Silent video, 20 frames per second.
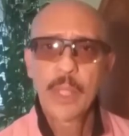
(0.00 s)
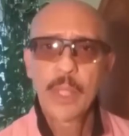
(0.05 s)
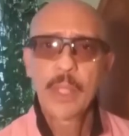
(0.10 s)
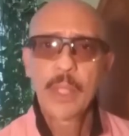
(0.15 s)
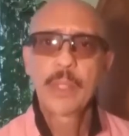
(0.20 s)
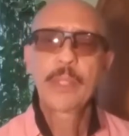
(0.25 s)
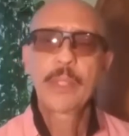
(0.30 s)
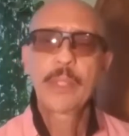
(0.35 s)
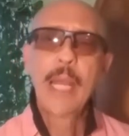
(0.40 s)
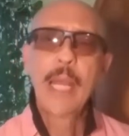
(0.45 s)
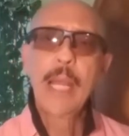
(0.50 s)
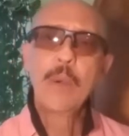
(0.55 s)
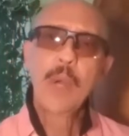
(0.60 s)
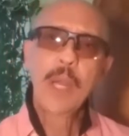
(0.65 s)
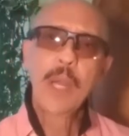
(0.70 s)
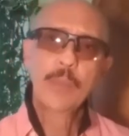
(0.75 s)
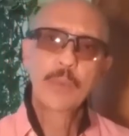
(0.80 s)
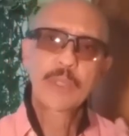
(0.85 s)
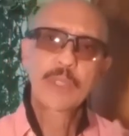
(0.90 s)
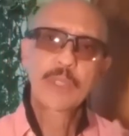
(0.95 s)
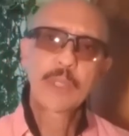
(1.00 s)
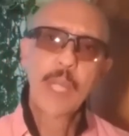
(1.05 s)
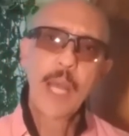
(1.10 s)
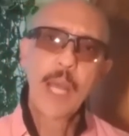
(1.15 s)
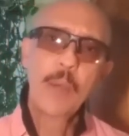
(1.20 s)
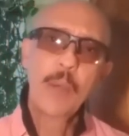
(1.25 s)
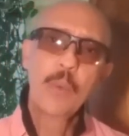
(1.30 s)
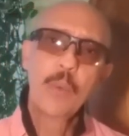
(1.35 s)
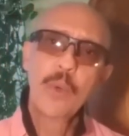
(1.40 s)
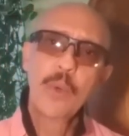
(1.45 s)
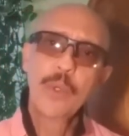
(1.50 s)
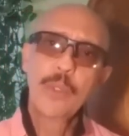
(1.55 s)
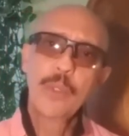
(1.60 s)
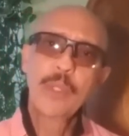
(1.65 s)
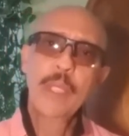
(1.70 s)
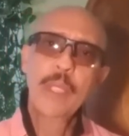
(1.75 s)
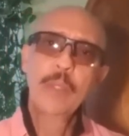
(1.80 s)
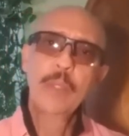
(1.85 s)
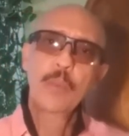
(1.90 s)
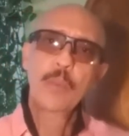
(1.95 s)
Now I was not
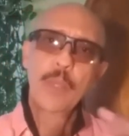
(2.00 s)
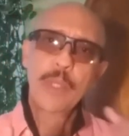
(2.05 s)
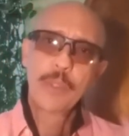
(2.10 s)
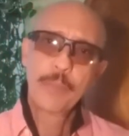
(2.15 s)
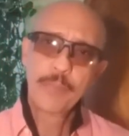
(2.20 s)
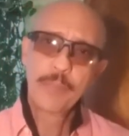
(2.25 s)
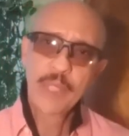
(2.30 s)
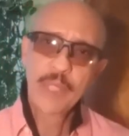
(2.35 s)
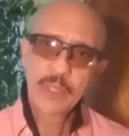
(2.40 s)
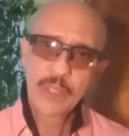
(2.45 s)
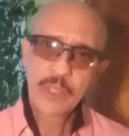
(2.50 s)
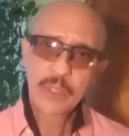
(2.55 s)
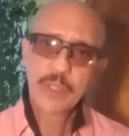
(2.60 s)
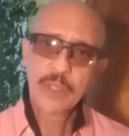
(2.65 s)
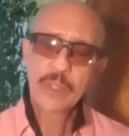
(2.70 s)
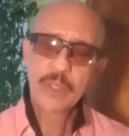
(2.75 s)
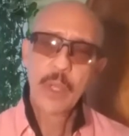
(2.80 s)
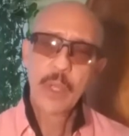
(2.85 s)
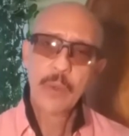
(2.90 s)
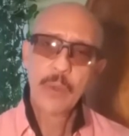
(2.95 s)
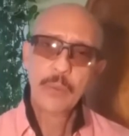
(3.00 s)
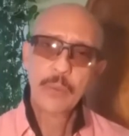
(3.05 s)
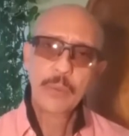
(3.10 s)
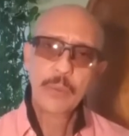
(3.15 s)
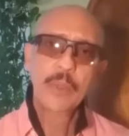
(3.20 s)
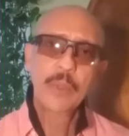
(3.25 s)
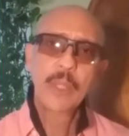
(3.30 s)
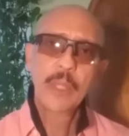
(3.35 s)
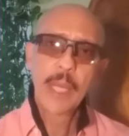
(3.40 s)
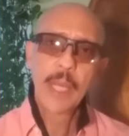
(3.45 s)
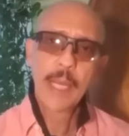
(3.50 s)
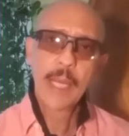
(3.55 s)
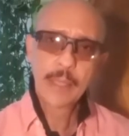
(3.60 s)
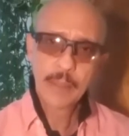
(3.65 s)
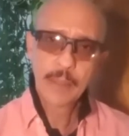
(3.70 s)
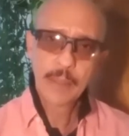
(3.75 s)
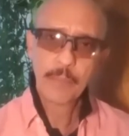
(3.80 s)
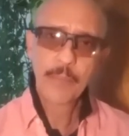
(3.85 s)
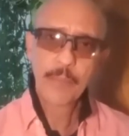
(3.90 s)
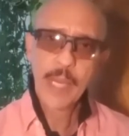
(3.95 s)
working with a piece of stone
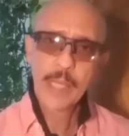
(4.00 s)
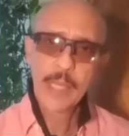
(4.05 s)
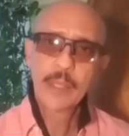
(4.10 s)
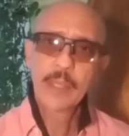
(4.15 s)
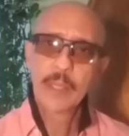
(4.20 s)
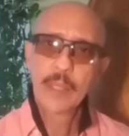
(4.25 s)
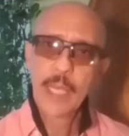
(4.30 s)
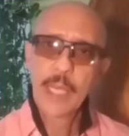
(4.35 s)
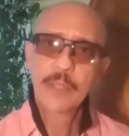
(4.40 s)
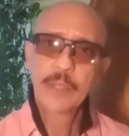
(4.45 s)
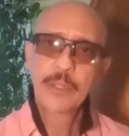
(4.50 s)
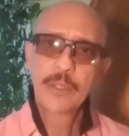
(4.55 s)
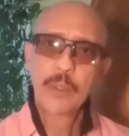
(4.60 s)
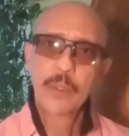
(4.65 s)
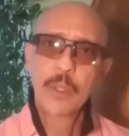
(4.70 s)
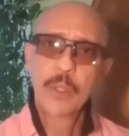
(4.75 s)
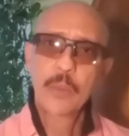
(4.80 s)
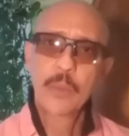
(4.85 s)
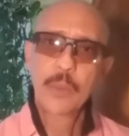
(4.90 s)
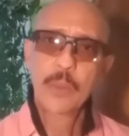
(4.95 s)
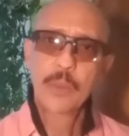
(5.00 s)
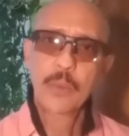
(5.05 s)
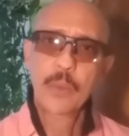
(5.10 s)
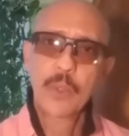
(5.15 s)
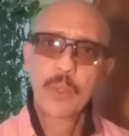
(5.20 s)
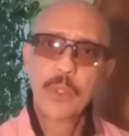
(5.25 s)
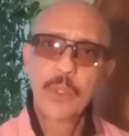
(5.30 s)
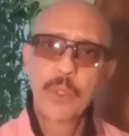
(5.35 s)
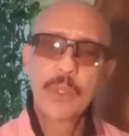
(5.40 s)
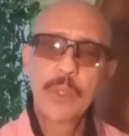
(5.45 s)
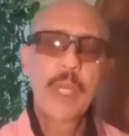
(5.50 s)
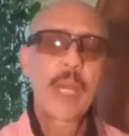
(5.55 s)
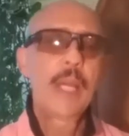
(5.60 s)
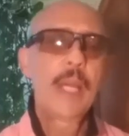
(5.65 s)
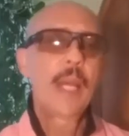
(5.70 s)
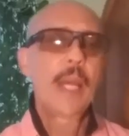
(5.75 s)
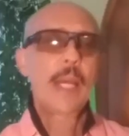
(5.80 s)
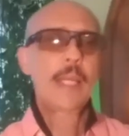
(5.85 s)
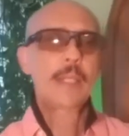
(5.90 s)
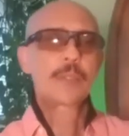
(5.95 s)
like Michelangelo would work
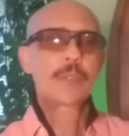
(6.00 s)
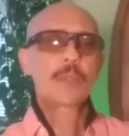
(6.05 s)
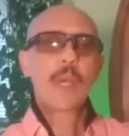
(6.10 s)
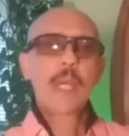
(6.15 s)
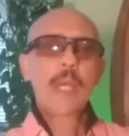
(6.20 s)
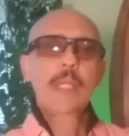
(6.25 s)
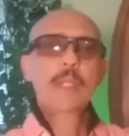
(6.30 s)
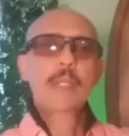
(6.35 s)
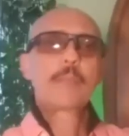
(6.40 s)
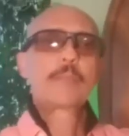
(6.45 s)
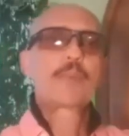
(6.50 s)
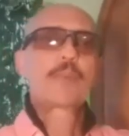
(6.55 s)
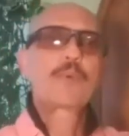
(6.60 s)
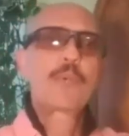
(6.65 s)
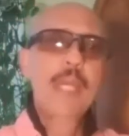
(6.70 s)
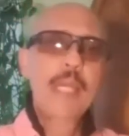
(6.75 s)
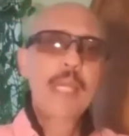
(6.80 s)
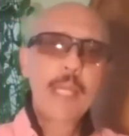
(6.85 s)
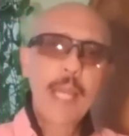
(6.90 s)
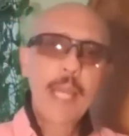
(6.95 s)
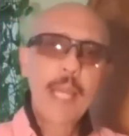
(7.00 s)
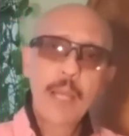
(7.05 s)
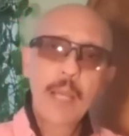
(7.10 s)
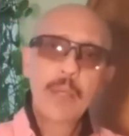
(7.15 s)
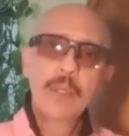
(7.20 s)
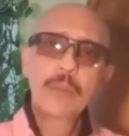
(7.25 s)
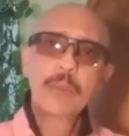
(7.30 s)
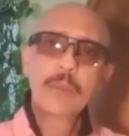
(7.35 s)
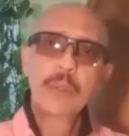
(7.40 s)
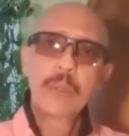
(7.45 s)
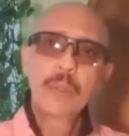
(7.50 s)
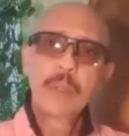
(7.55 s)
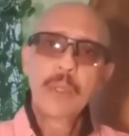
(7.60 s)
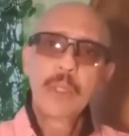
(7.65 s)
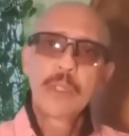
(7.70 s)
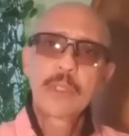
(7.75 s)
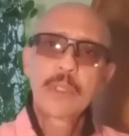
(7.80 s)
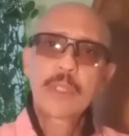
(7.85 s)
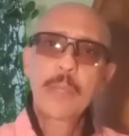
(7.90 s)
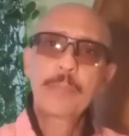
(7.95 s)
and try to bring out
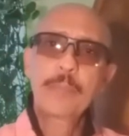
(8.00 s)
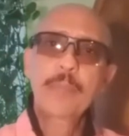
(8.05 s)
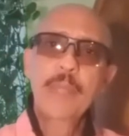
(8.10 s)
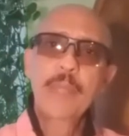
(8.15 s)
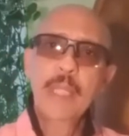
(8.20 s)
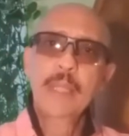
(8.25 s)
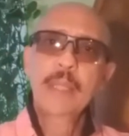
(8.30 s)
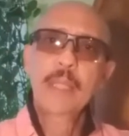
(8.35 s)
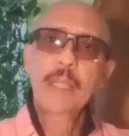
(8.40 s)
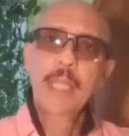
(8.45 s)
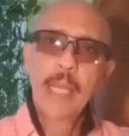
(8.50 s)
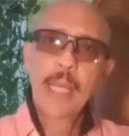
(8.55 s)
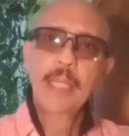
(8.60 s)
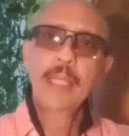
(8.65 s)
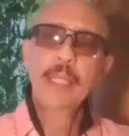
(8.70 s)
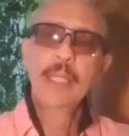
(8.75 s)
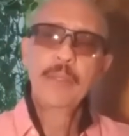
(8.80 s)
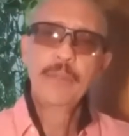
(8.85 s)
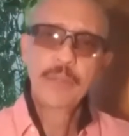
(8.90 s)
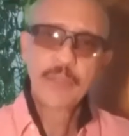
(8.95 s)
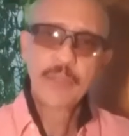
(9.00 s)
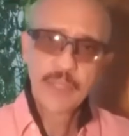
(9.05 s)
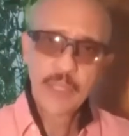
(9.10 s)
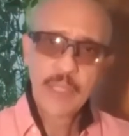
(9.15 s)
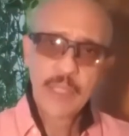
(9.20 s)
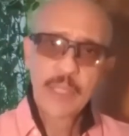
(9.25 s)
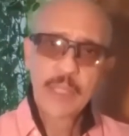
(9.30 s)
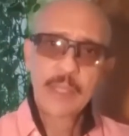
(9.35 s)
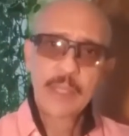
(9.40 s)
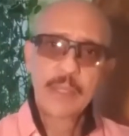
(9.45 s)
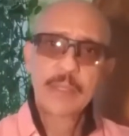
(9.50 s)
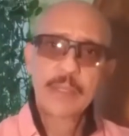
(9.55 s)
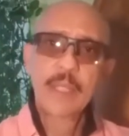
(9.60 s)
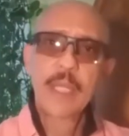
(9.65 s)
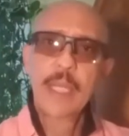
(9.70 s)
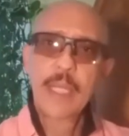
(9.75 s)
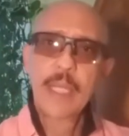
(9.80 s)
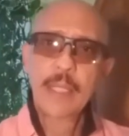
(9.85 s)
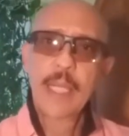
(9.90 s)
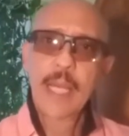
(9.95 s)
something that he sees
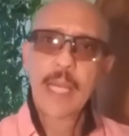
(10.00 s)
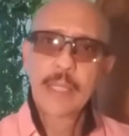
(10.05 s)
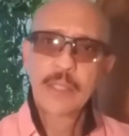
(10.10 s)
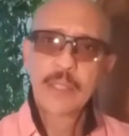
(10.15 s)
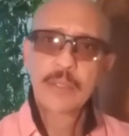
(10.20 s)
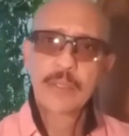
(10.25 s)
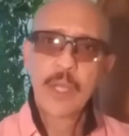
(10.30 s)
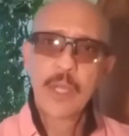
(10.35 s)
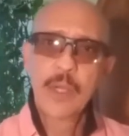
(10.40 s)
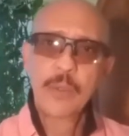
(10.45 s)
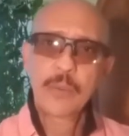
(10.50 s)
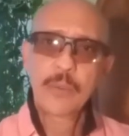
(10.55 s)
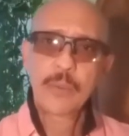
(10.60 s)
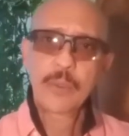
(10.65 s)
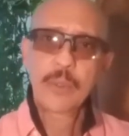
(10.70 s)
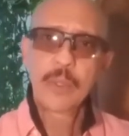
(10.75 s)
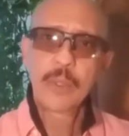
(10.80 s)
in that stone.